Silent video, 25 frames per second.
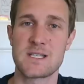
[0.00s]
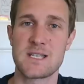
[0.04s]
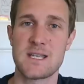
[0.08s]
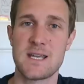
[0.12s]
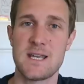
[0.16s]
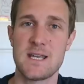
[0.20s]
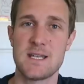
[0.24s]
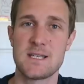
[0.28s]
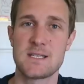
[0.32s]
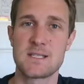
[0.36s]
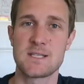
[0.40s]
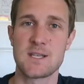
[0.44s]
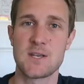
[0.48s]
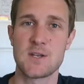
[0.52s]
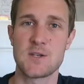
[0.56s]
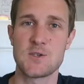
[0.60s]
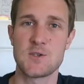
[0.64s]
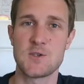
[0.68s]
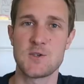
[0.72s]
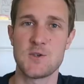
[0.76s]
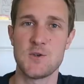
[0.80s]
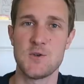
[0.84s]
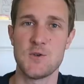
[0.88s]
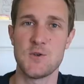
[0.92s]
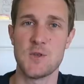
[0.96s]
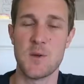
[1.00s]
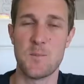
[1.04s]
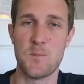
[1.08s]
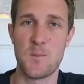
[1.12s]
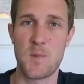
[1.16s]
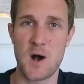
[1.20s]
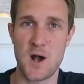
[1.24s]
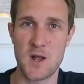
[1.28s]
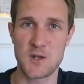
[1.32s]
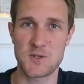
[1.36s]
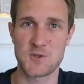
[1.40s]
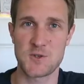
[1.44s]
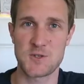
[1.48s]
seats to the
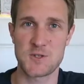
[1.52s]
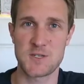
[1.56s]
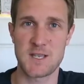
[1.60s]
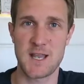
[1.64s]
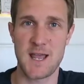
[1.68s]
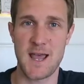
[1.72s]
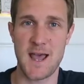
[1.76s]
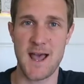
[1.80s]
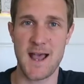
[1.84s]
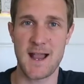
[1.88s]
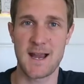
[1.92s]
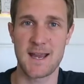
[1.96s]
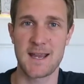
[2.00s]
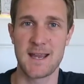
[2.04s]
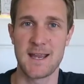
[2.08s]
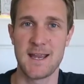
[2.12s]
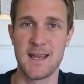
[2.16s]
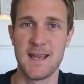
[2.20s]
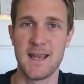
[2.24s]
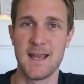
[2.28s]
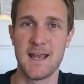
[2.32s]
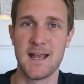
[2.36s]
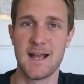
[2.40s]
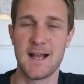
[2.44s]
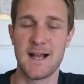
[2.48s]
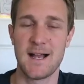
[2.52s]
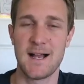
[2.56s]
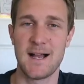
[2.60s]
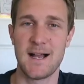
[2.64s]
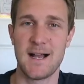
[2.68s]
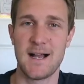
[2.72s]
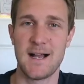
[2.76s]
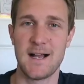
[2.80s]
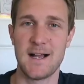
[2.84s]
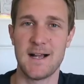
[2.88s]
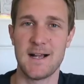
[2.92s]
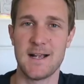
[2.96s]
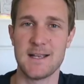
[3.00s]
Monster Stack.
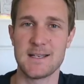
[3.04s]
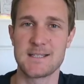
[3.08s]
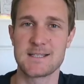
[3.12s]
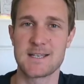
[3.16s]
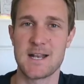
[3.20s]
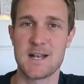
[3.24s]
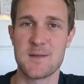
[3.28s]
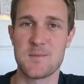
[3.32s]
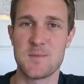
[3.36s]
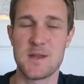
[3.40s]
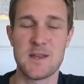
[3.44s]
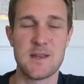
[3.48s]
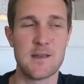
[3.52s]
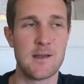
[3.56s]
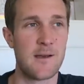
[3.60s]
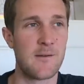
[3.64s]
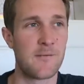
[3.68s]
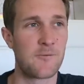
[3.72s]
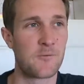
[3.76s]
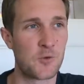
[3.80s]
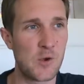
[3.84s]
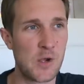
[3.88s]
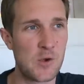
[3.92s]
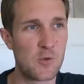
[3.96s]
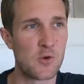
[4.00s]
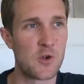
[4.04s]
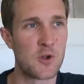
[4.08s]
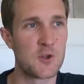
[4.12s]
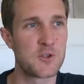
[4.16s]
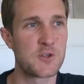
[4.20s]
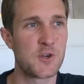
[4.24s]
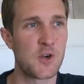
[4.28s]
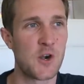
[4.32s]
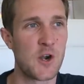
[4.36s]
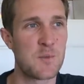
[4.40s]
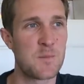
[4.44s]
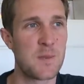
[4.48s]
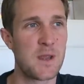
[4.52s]
Uh, it's gonna be a free roll
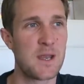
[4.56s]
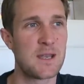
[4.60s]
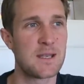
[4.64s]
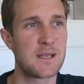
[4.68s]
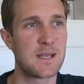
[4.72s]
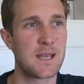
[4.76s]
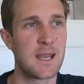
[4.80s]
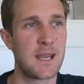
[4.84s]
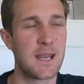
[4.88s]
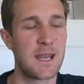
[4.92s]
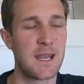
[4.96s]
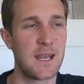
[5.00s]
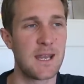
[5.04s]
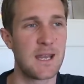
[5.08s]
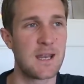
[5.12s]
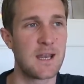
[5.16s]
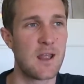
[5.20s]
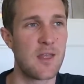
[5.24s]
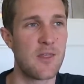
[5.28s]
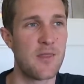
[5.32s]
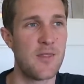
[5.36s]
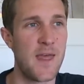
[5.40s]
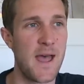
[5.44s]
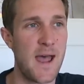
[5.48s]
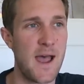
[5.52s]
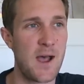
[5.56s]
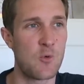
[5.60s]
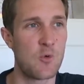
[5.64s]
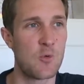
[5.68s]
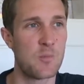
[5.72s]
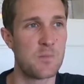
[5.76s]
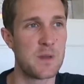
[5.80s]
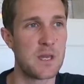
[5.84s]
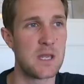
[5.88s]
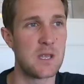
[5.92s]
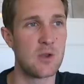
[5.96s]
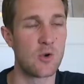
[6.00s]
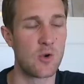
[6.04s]
tournament and that will
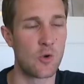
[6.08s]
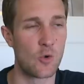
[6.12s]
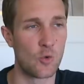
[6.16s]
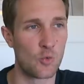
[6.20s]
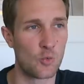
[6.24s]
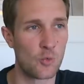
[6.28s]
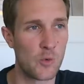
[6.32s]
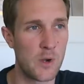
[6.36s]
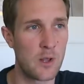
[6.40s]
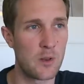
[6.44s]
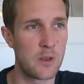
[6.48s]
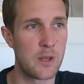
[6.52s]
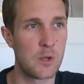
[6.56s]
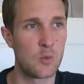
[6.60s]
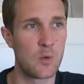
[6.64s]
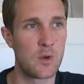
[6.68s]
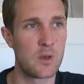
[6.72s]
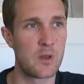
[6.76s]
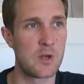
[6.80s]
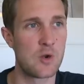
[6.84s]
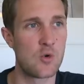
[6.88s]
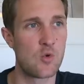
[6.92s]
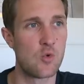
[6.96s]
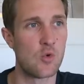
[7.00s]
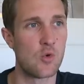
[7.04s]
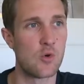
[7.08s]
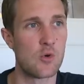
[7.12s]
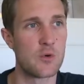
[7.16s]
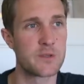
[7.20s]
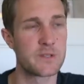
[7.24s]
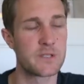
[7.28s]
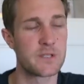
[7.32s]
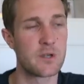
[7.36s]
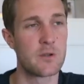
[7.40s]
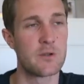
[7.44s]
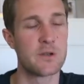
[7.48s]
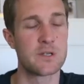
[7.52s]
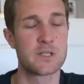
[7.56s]
be really, really cool.
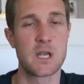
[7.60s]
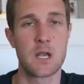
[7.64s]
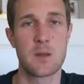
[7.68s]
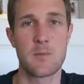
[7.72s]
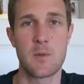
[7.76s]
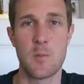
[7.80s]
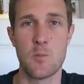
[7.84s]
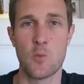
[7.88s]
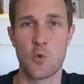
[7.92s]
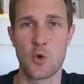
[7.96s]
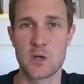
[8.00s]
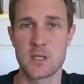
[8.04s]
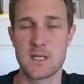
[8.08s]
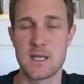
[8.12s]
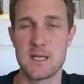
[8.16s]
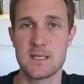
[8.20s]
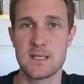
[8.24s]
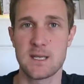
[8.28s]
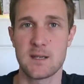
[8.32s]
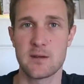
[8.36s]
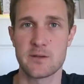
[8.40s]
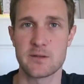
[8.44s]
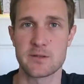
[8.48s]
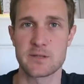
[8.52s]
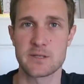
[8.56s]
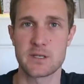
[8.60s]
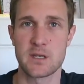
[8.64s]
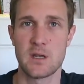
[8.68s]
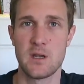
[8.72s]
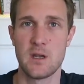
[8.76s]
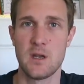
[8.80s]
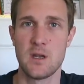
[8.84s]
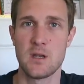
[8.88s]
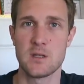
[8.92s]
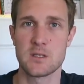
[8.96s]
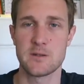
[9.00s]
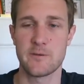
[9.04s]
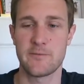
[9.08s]
So there's gonna be more details
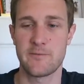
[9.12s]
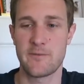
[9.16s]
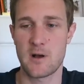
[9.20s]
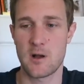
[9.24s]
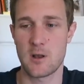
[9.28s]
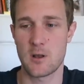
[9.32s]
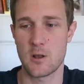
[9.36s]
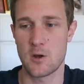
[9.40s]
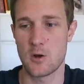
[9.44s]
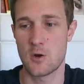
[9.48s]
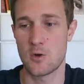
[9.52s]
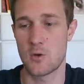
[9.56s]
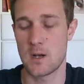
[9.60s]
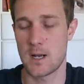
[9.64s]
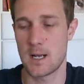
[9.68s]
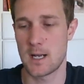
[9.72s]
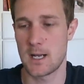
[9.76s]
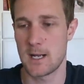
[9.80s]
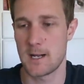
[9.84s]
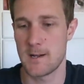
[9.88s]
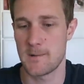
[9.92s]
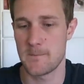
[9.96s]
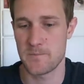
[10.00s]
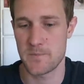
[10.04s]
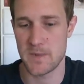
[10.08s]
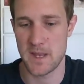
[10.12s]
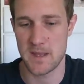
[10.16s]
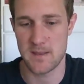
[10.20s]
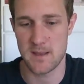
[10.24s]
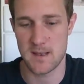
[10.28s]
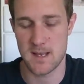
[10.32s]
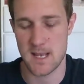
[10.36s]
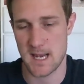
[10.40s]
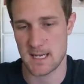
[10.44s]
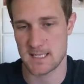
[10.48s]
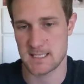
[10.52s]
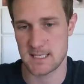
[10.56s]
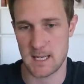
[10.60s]
to follow um, in the
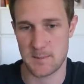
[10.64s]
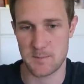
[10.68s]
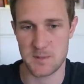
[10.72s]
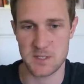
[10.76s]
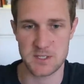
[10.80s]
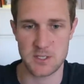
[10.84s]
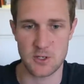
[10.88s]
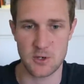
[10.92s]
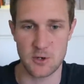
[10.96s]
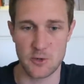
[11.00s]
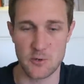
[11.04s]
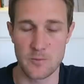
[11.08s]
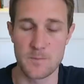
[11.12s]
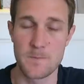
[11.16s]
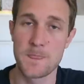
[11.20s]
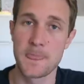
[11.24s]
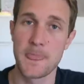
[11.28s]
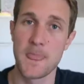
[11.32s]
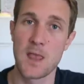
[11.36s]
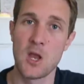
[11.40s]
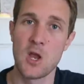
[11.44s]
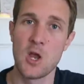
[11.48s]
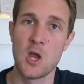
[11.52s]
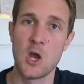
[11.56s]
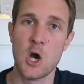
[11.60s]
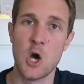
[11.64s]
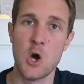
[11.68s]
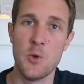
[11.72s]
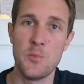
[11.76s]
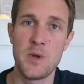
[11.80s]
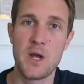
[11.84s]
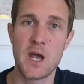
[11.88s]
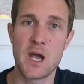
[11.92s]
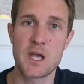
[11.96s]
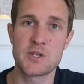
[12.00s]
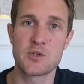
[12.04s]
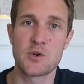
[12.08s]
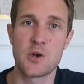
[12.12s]
next episode. Hope
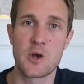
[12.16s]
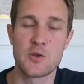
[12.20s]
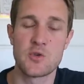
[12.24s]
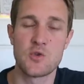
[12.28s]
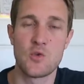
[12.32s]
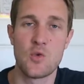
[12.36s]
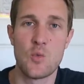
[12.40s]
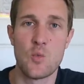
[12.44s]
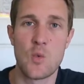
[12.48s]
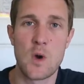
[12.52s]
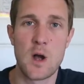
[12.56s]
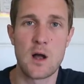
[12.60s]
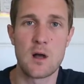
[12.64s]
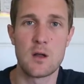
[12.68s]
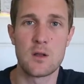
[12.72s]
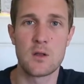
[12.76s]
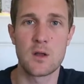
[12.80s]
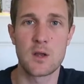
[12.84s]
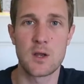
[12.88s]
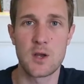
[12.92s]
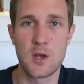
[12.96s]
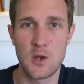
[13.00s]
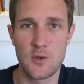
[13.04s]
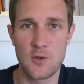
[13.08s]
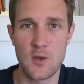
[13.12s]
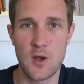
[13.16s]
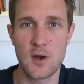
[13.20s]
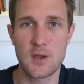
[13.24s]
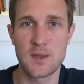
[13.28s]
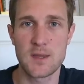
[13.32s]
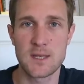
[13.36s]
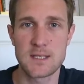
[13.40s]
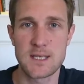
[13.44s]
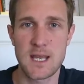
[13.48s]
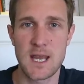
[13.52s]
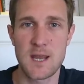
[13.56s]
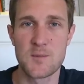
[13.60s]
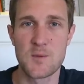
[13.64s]
you guys are all doing well. Good luck at
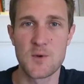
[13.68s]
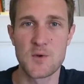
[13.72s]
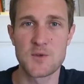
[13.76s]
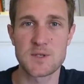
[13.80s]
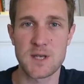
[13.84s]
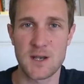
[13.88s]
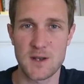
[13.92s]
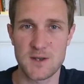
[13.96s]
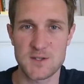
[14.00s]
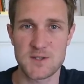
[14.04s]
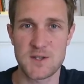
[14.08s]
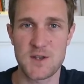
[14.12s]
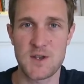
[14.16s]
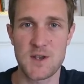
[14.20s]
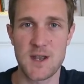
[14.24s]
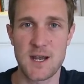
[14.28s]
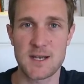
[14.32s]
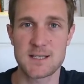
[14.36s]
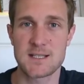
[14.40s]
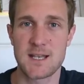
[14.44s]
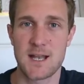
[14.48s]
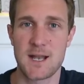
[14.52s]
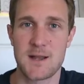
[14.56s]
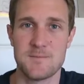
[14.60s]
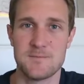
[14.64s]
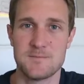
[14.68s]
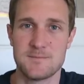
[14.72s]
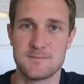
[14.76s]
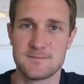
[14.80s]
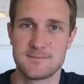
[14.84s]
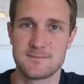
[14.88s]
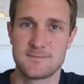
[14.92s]
the tables and I'll see you next time.